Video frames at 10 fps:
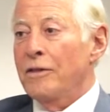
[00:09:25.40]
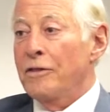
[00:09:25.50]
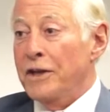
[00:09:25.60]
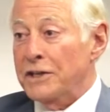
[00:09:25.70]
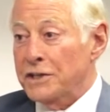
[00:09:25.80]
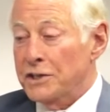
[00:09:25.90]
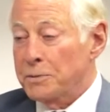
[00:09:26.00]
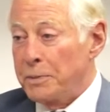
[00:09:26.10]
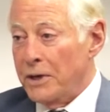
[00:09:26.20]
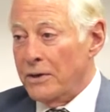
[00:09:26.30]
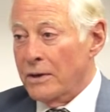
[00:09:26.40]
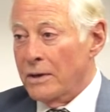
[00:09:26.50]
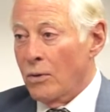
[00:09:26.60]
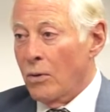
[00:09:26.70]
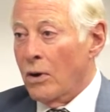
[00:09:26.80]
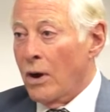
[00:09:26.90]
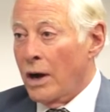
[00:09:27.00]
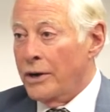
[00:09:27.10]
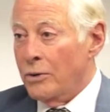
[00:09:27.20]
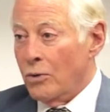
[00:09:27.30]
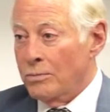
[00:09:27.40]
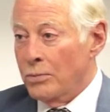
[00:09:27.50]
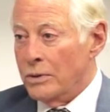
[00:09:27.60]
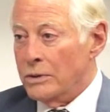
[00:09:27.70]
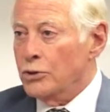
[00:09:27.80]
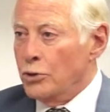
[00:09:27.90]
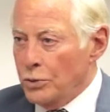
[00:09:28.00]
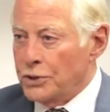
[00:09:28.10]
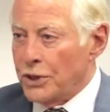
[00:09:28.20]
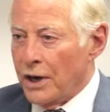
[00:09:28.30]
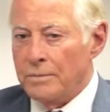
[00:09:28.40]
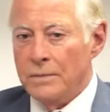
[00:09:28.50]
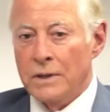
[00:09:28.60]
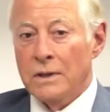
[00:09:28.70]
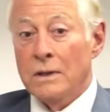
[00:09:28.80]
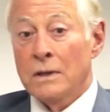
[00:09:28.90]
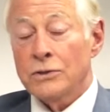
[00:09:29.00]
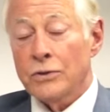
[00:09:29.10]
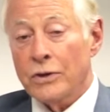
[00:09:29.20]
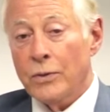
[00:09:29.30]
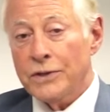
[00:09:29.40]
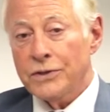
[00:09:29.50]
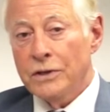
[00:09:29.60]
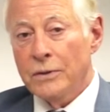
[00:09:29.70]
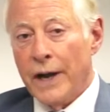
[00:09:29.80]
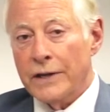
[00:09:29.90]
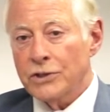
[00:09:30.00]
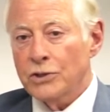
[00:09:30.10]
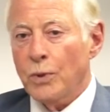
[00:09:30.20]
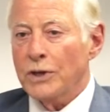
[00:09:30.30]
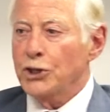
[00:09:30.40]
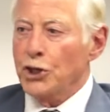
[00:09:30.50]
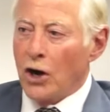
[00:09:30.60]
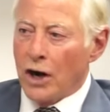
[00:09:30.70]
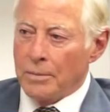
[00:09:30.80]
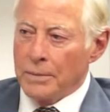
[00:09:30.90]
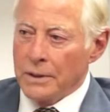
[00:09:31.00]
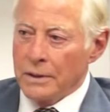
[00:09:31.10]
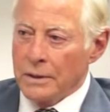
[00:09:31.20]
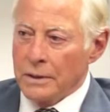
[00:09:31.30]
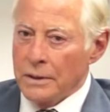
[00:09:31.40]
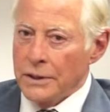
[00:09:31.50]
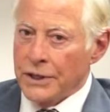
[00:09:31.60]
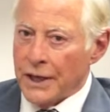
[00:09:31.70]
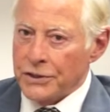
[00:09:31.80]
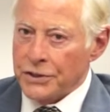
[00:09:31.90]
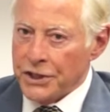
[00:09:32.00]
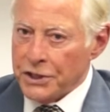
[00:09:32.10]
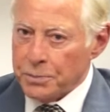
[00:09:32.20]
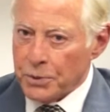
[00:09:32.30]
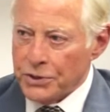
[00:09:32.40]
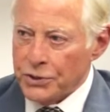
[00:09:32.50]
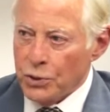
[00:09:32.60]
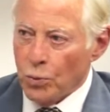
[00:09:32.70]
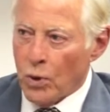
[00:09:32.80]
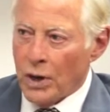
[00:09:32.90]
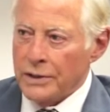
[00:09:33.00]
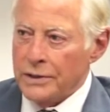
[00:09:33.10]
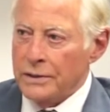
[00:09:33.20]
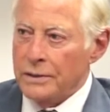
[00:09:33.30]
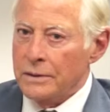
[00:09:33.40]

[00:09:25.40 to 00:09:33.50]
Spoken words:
this speaker or audio or book to do a job. So the question you ask is, what job does this person want